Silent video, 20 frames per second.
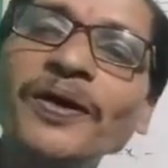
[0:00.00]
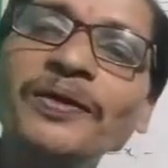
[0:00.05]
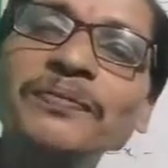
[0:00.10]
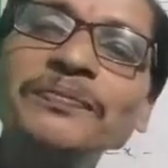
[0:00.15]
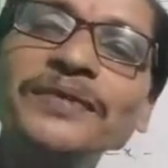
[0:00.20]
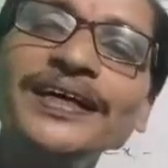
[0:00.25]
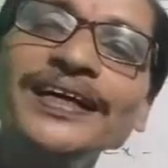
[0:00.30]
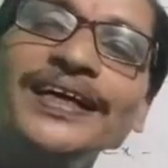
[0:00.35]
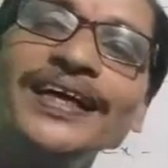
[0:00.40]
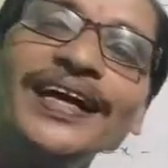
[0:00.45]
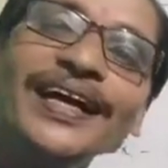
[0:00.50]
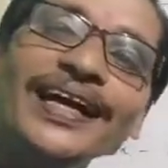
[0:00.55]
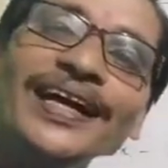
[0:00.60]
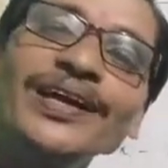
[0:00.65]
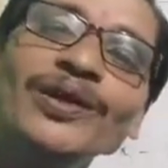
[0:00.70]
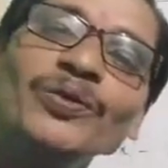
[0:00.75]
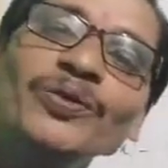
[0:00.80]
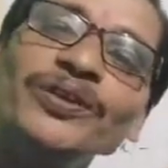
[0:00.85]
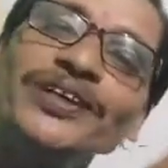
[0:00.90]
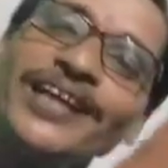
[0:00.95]
and
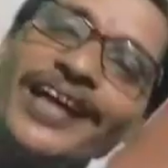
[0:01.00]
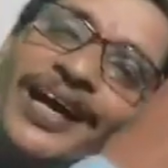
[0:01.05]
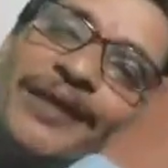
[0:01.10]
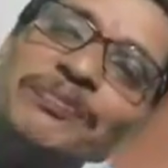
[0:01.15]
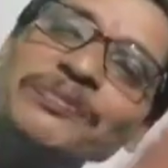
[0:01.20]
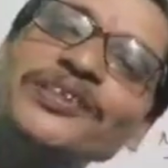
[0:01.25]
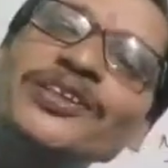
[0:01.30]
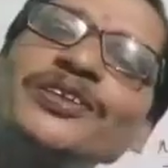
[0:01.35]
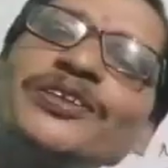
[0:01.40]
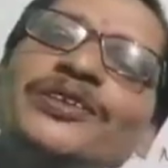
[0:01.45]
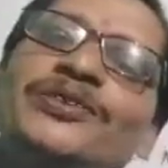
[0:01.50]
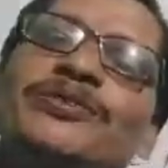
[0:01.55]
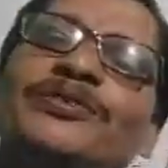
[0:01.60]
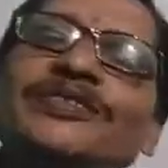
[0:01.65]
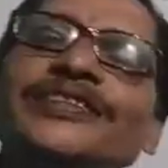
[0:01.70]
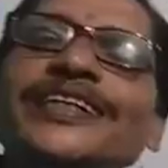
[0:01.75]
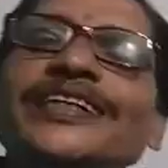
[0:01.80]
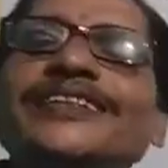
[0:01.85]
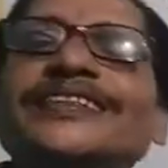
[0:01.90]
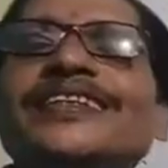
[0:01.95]
we have to use
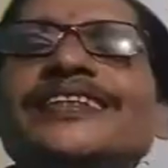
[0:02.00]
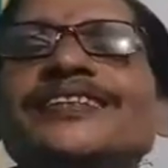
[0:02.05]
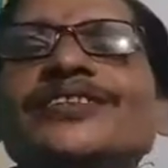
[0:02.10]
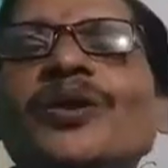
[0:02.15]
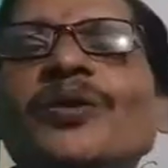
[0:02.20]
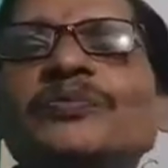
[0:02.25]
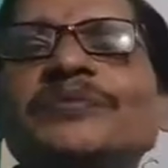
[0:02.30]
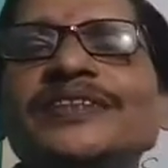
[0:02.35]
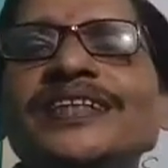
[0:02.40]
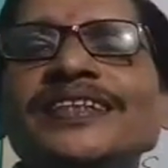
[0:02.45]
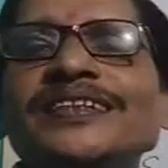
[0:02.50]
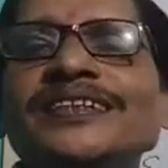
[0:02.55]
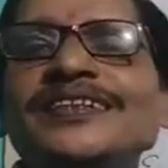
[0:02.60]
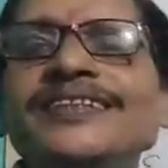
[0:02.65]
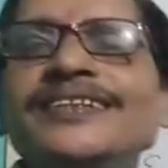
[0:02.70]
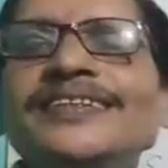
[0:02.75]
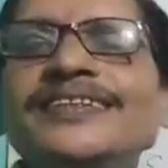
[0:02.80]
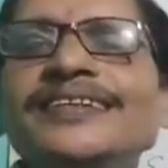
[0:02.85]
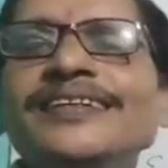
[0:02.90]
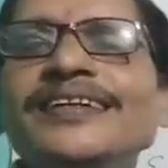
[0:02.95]
as a subject.
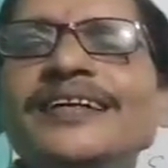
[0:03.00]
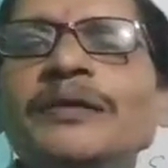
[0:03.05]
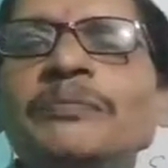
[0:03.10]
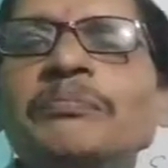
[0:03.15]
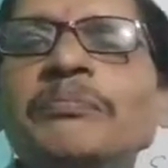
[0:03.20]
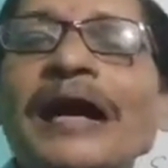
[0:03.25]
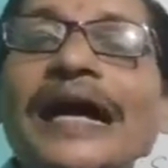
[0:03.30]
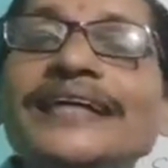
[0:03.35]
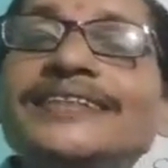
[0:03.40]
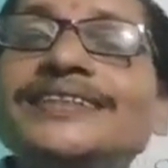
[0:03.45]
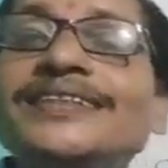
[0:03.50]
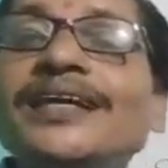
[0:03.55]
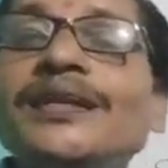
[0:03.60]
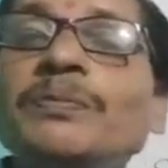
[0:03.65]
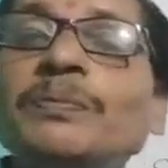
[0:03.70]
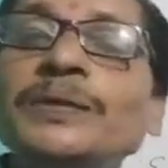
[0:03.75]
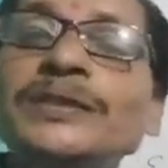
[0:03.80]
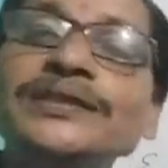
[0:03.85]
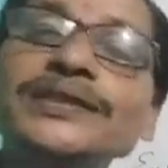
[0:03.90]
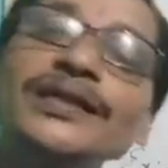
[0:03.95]
Myself
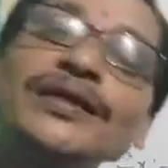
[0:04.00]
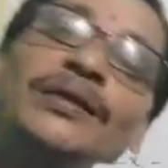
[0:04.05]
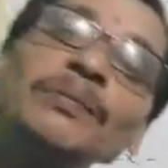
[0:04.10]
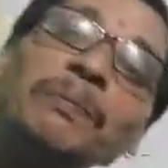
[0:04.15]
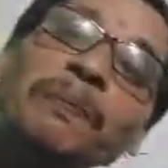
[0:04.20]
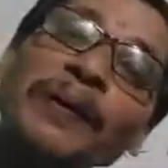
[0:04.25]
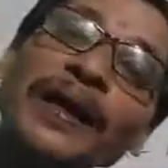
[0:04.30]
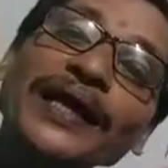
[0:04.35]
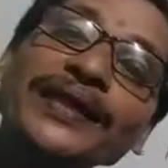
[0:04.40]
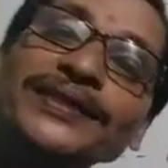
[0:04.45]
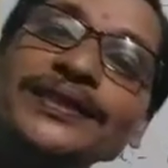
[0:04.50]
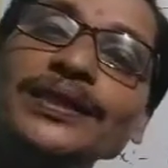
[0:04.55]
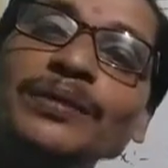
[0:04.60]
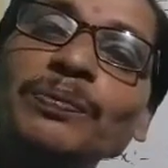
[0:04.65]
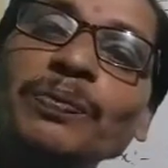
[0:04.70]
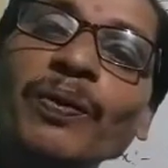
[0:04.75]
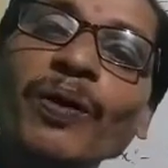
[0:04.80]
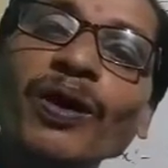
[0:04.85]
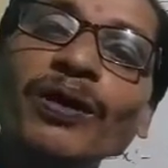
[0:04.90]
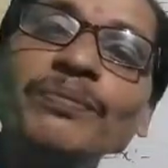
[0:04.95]
is a reflexive
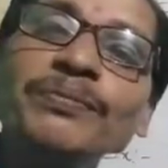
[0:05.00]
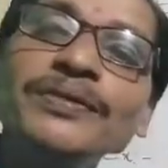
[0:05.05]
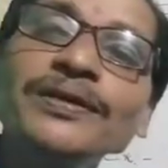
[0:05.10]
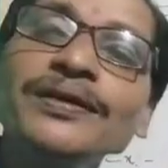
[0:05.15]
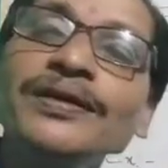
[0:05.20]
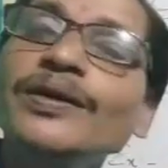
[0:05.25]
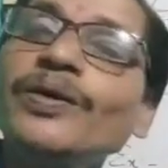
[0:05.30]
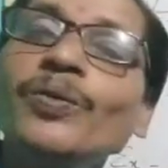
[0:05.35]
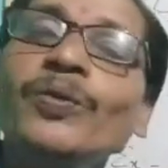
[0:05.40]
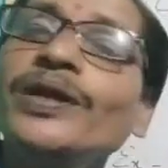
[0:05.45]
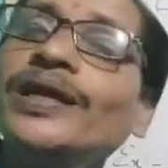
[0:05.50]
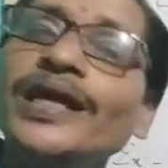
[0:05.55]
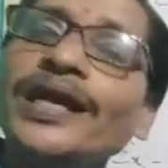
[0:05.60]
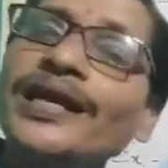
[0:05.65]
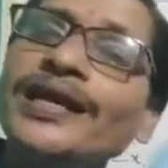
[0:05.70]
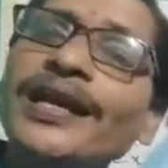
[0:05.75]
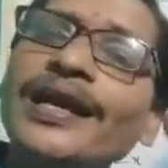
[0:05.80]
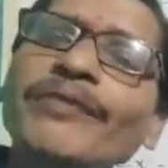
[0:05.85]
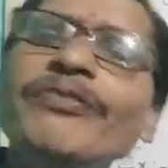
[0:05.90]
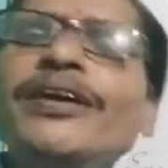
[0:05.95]
form. We can
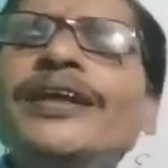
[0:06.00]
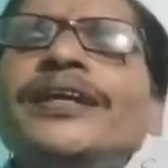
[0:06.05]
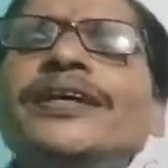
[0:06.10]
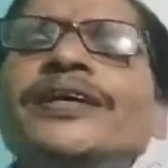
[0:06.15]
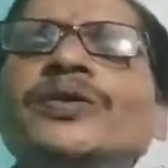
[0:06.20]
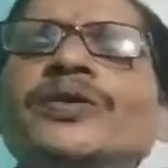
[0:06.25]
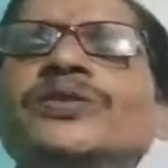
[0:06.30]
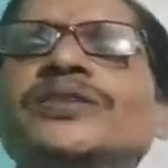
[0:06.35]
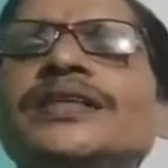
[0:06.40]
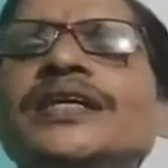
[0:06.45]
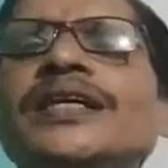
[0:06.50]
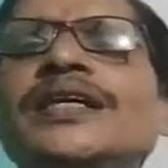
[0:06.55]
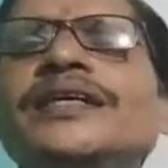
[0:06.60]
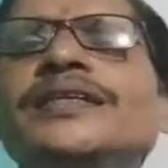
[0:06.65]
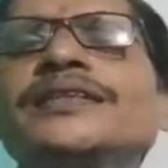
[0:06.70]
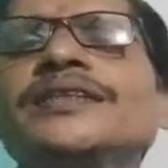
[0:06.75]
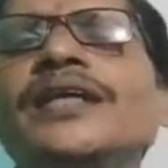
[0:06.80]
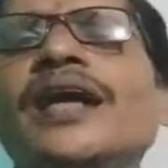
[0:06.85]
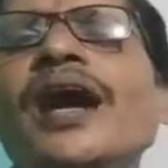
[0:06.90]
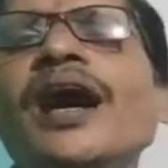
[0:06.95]
never use it
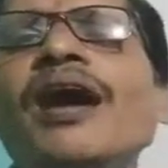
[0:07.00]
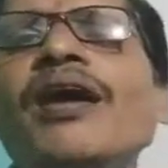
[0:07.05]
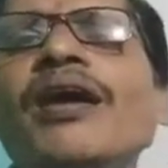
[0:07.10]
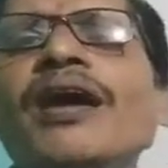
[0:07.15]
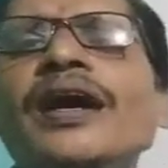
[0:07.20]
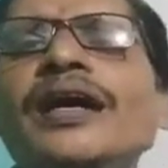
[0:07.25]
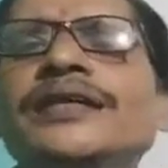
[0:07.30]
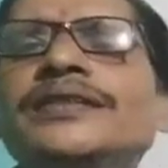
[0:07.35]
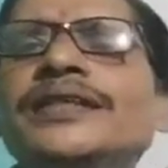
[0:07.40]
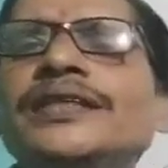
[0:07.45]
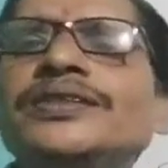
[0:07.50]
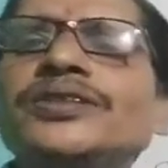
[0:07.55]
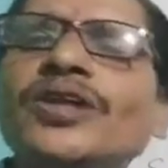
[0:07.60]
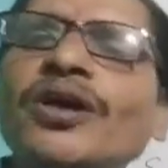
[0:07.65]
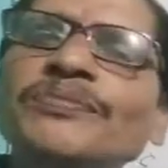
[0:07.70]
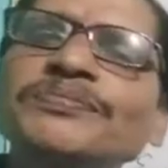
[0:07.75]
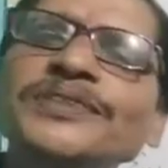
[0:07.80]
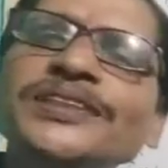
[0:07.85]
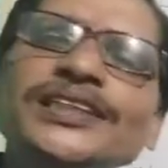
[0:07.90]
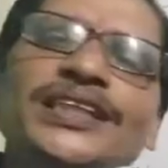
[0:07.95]
as a
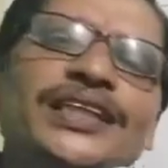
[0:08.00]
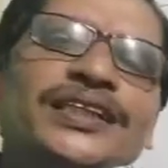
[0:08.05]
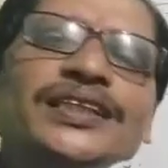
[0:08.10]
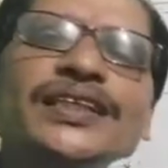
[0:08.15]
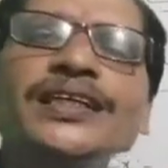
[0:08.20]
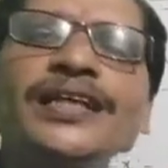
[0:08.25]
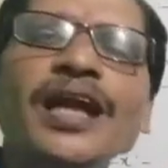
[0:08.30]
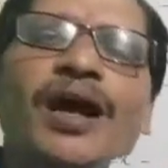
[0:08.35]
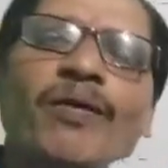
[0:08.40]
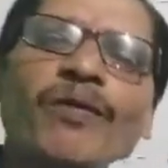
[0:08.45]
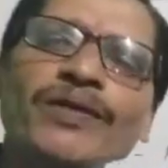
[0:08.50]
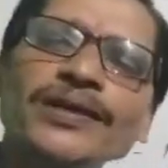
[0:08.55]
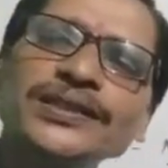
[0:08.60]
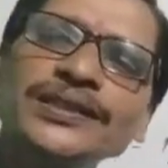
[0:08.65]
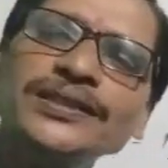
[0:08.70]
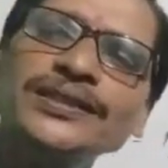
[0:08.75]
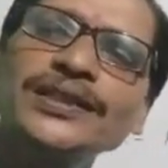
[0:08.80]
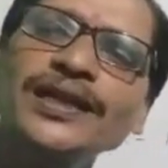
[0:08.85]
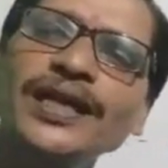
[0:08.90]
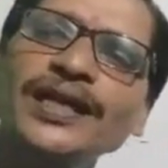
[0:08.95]
subject in our
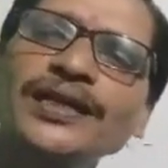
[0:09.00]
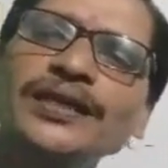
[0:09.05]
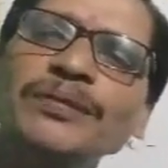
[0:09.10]
statement.